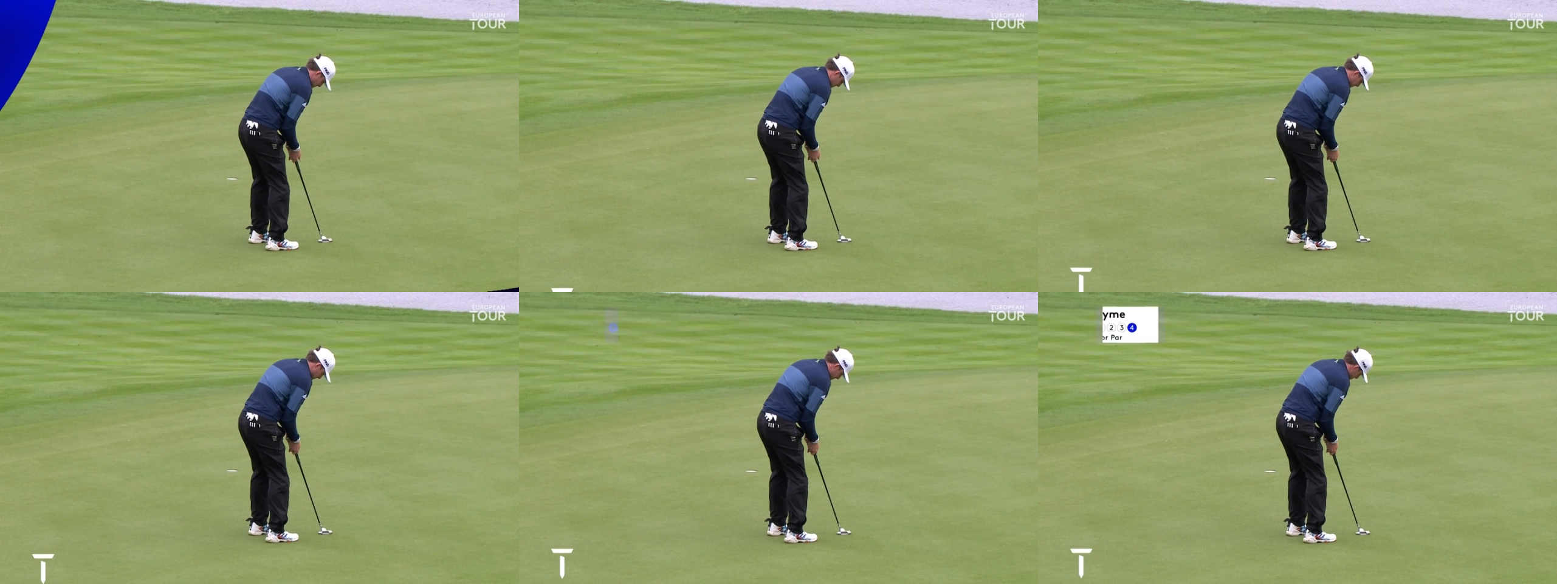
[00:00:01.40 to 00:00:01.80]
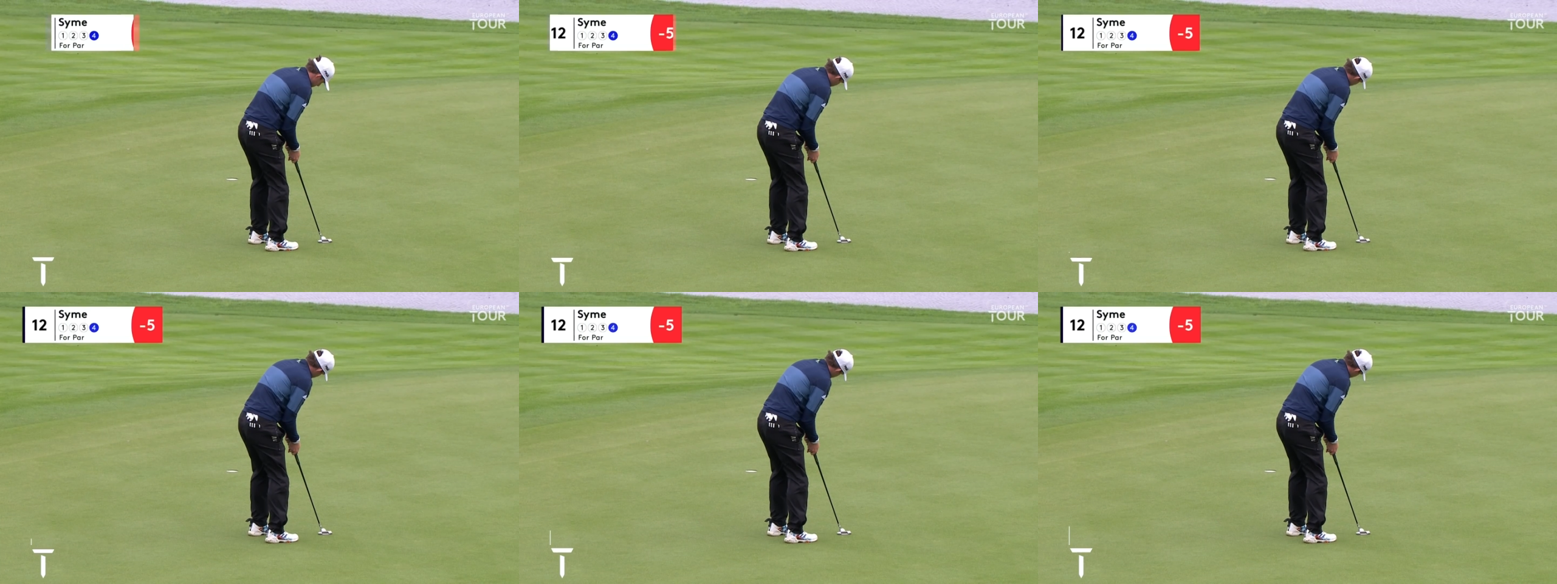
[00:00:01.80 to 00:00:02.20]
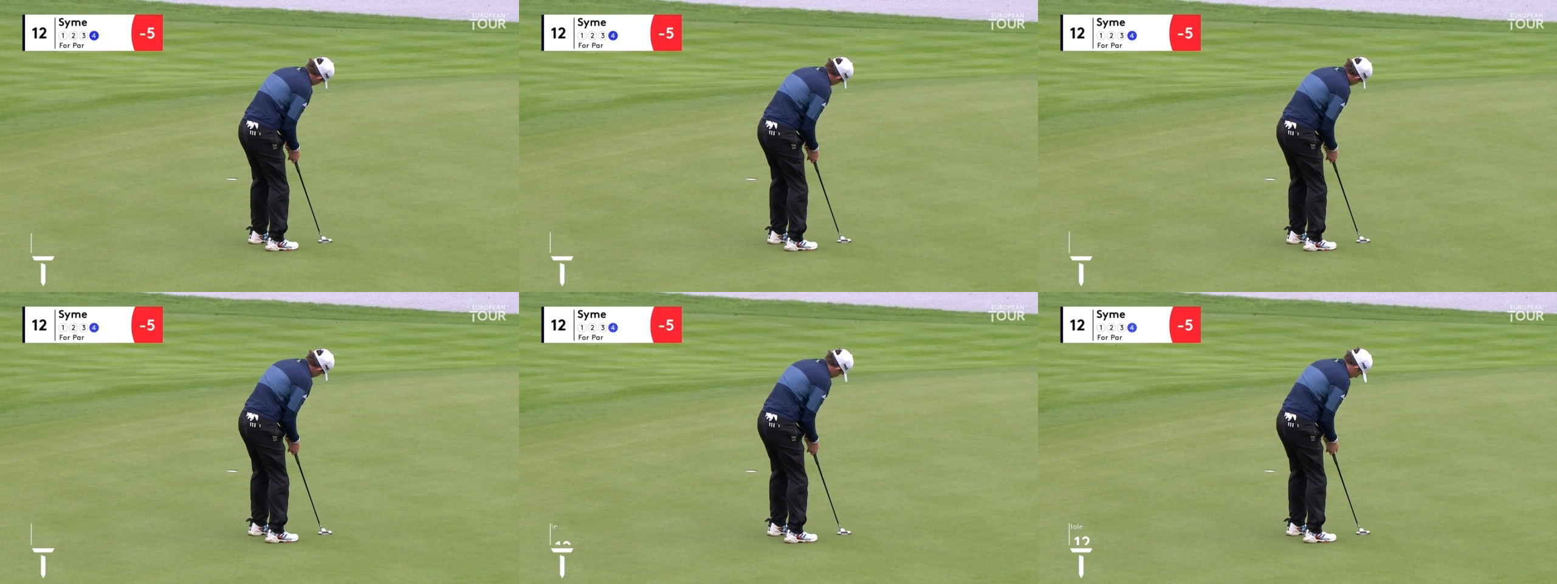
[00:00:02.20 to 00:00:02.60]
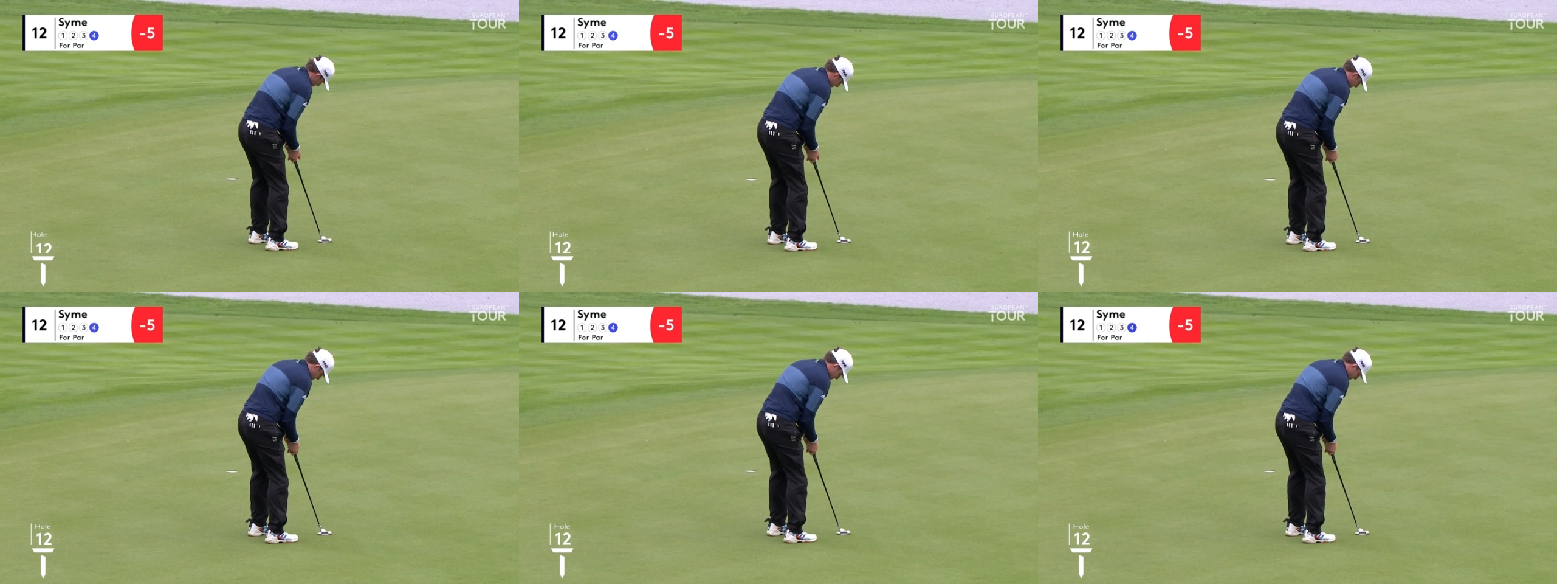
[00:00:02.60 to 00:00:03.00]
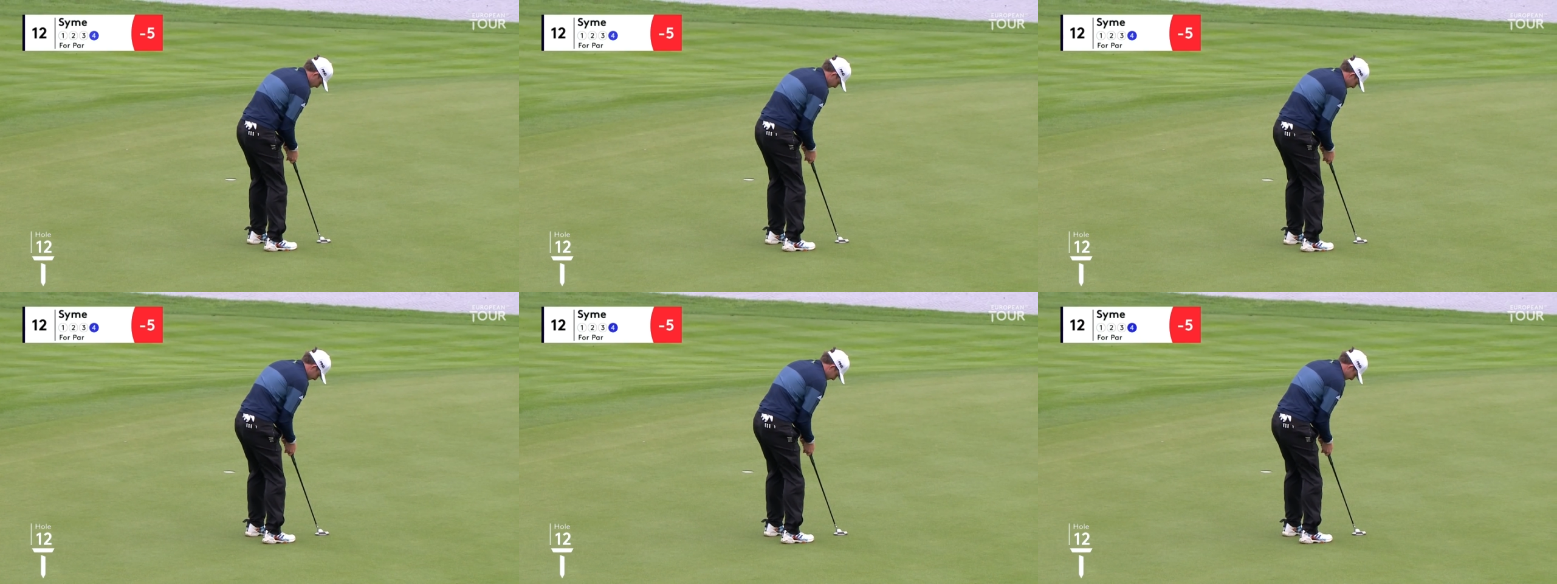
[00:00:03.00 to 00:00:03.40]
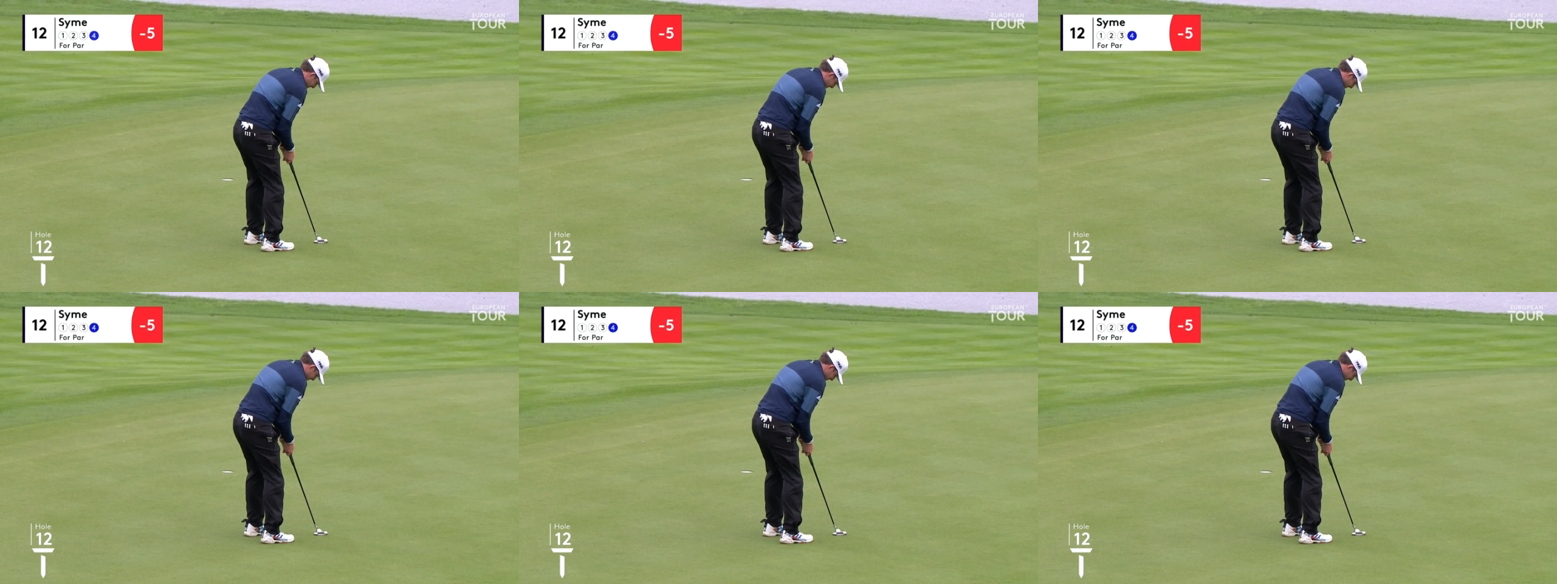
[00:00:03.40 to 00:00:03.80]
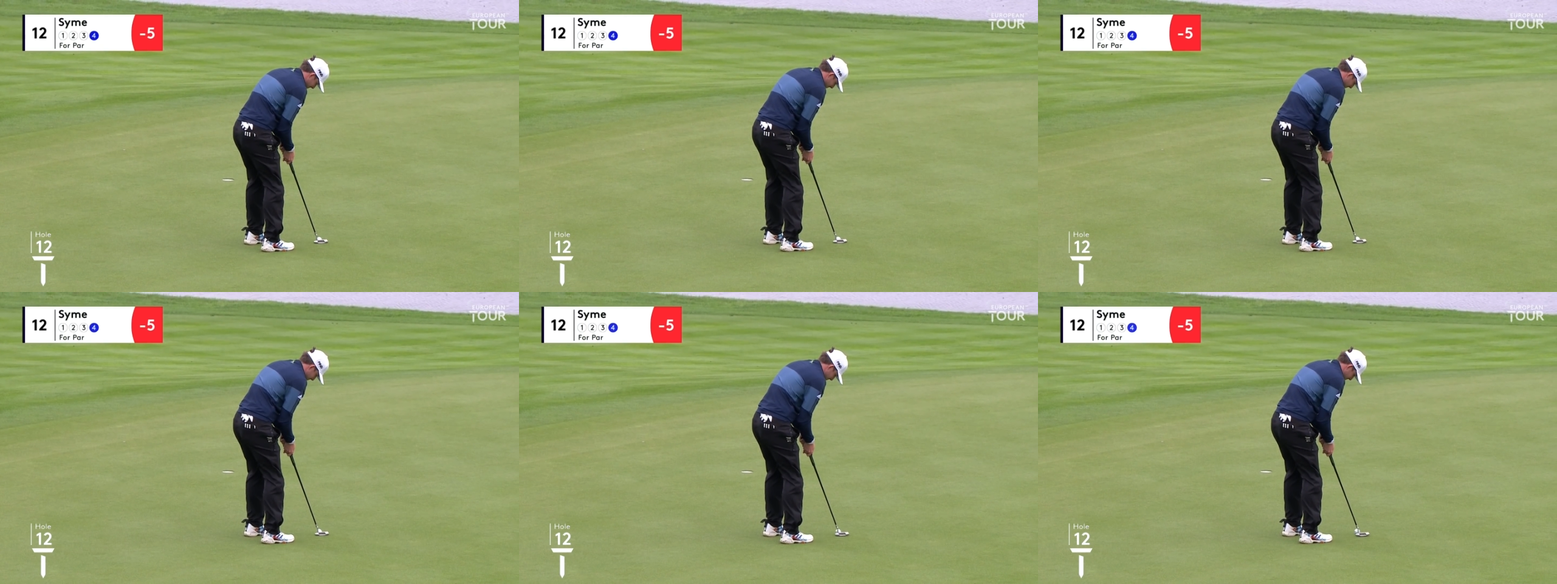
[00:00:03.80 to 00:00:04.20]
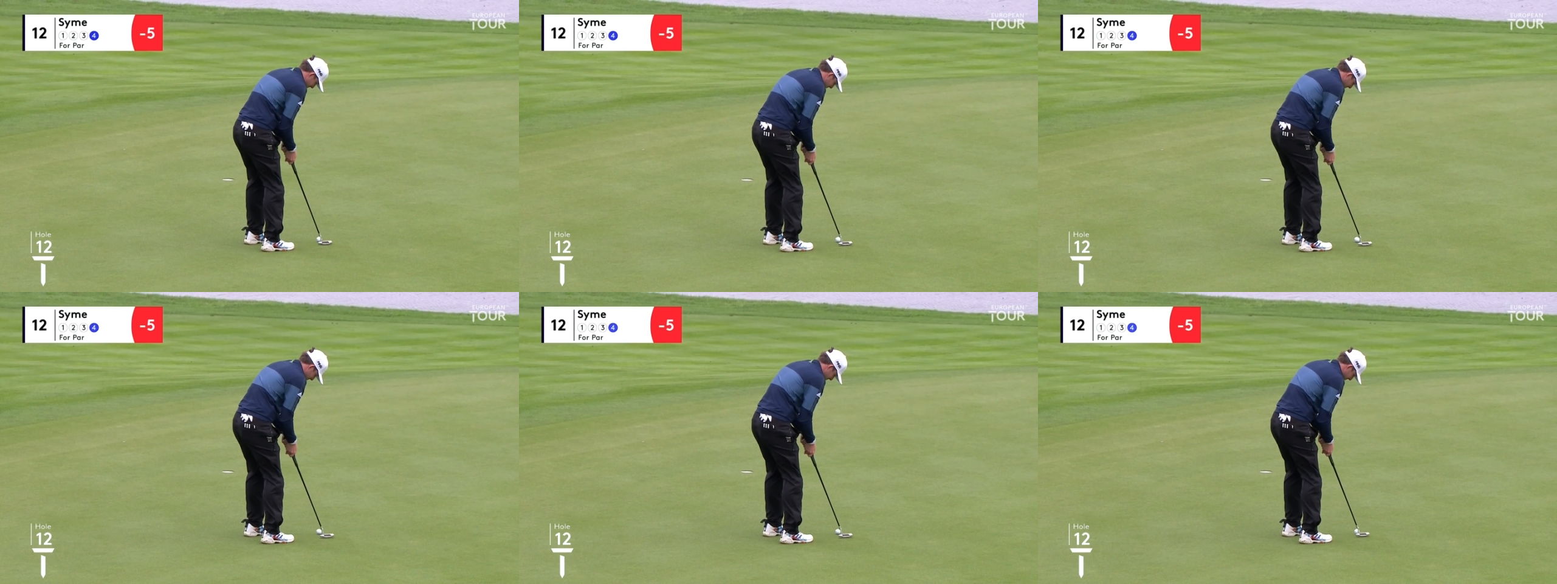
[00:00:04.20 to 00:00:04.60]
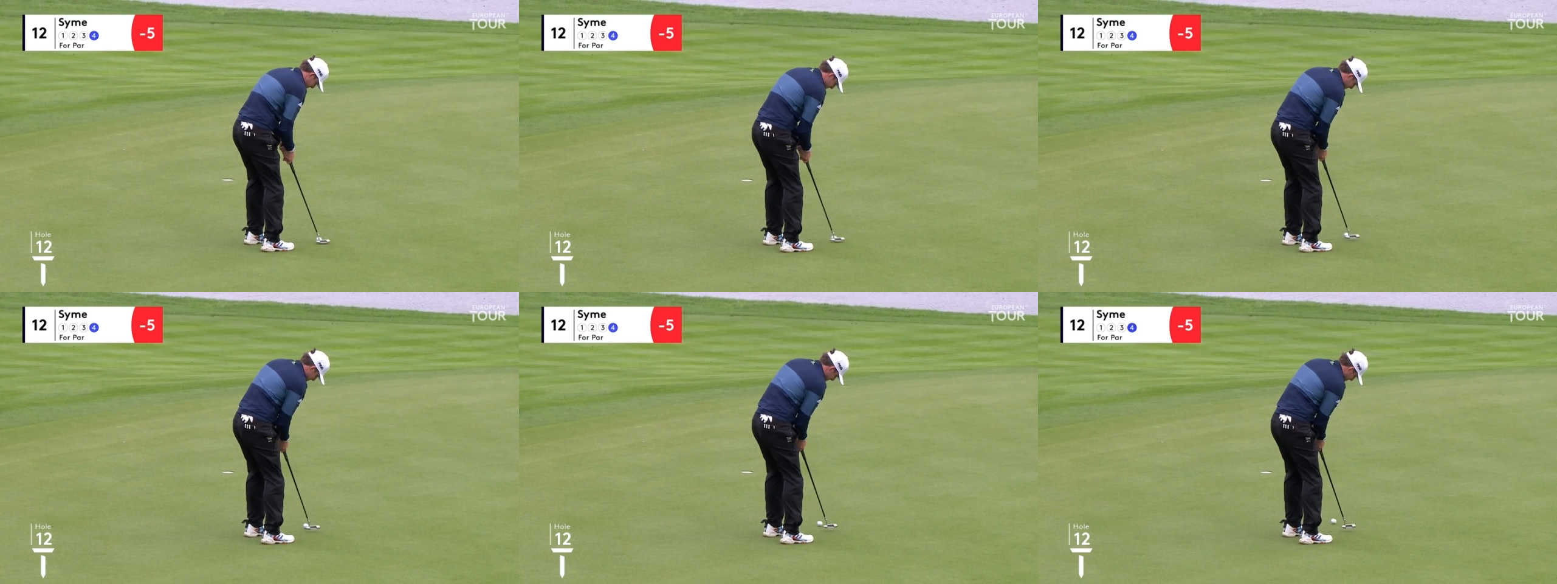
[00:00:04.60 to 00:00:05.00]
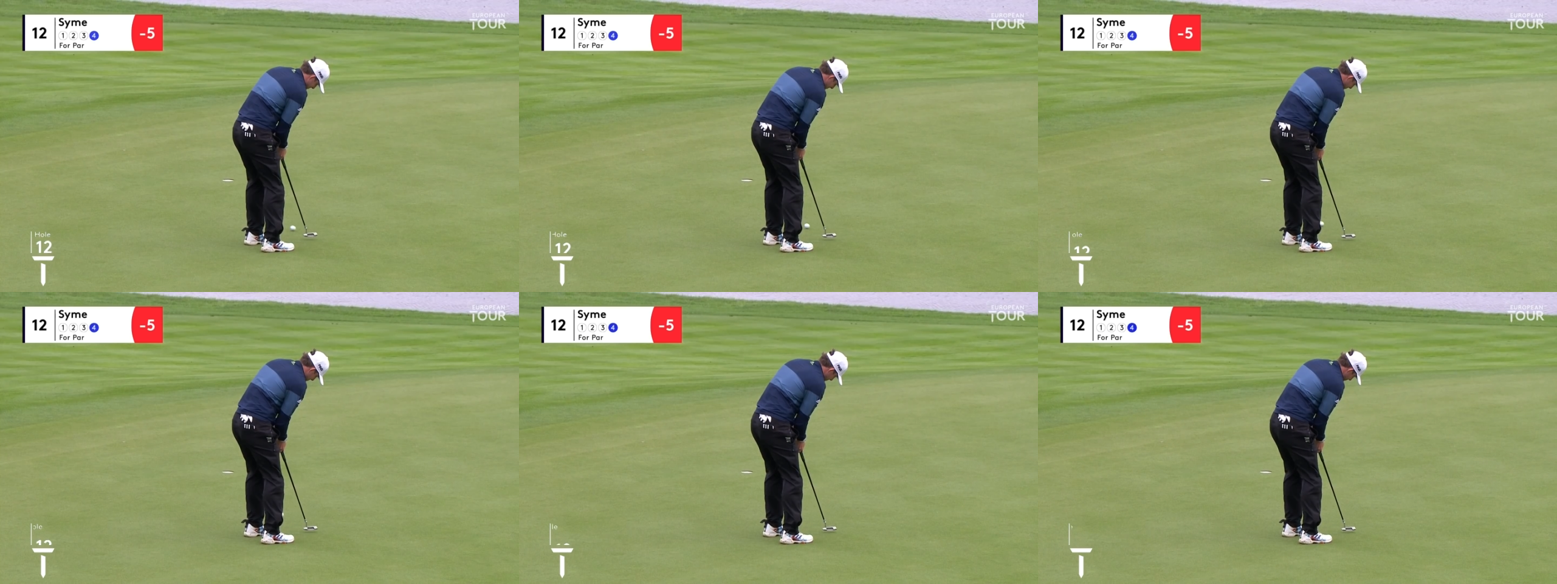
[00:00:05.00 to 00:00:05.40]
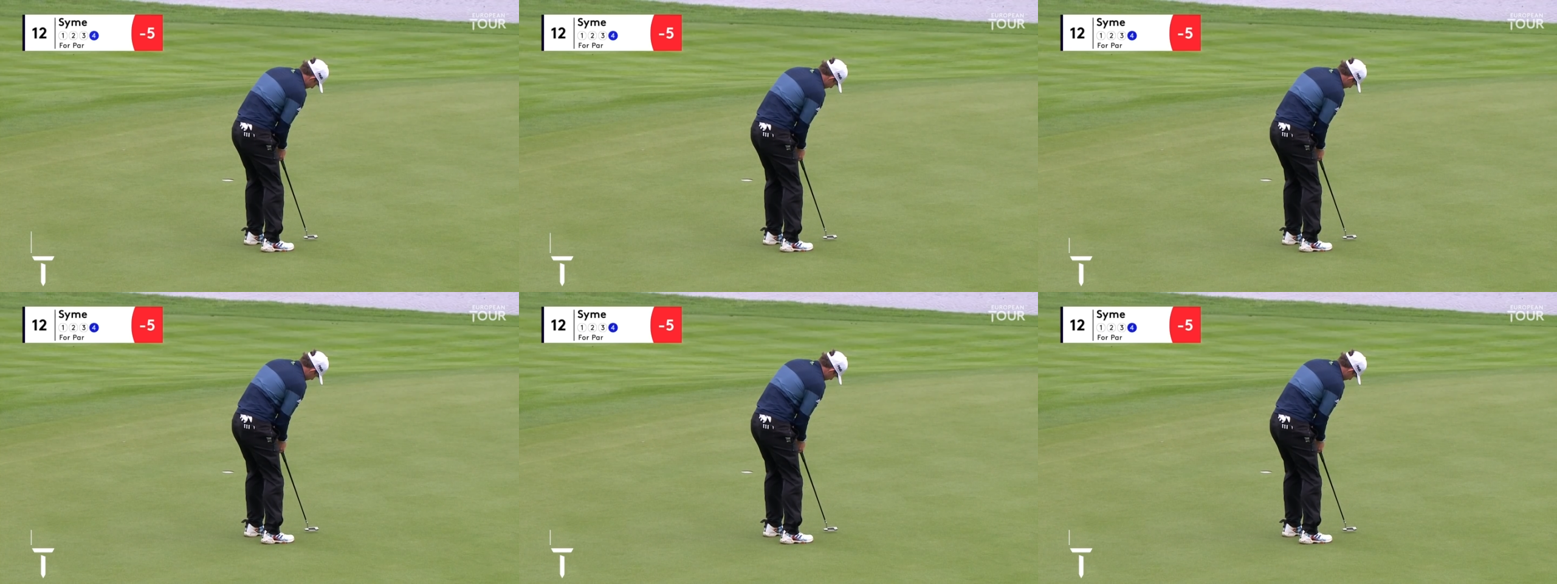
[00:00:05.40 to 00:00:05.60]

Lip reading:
Nobody's mouth can be seen.